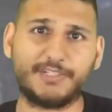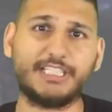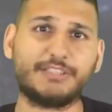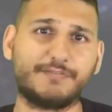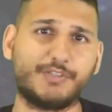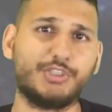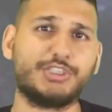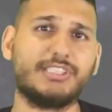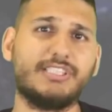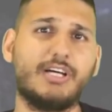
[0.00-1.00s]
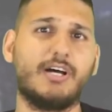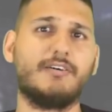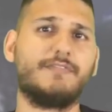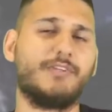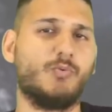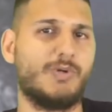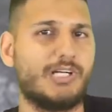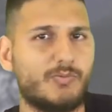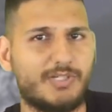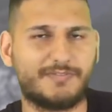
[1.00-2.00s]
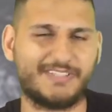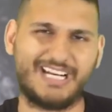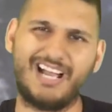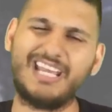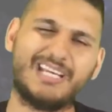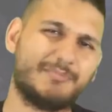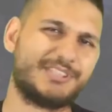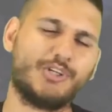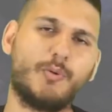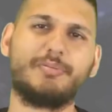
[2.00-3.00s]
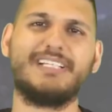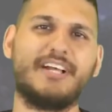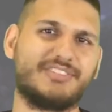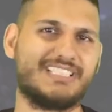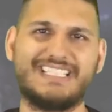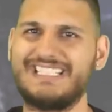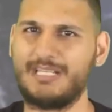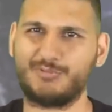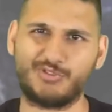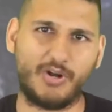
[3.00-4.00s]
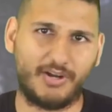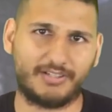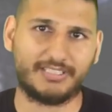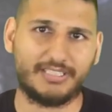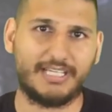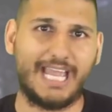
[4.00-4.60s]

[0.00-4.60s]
French version of the werewolf that I am so pronouncing the name wrong.